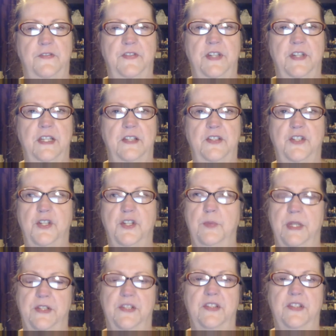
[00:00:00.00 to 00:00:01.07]
50s to
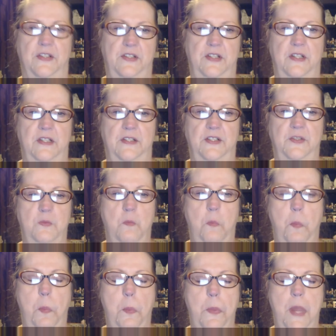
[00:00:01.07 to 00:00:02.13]
mid 60s.
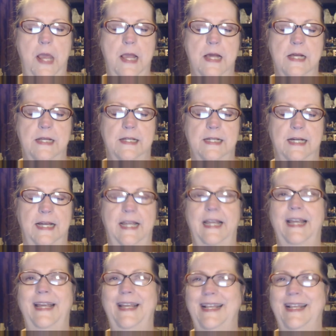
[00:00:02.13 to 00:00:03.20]
And I